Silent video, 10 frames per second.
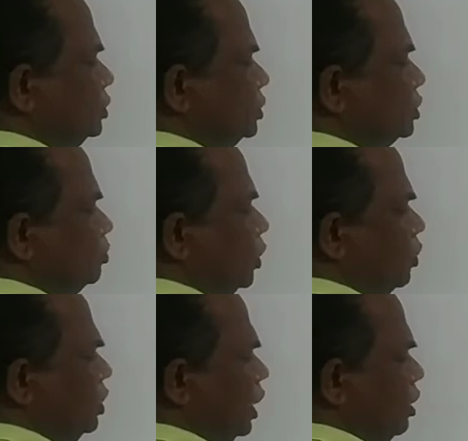So
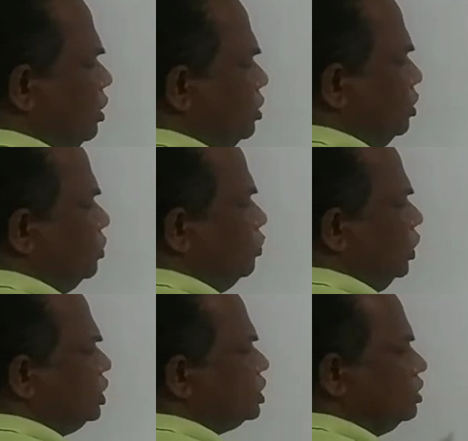boundary
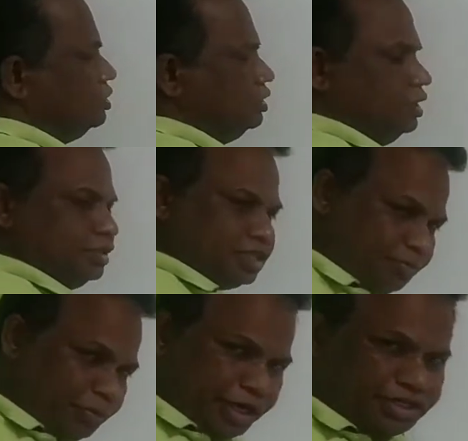which
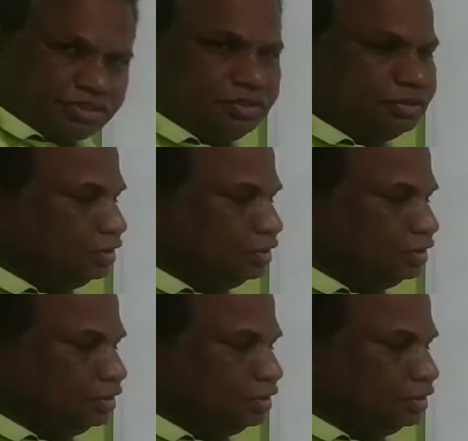separates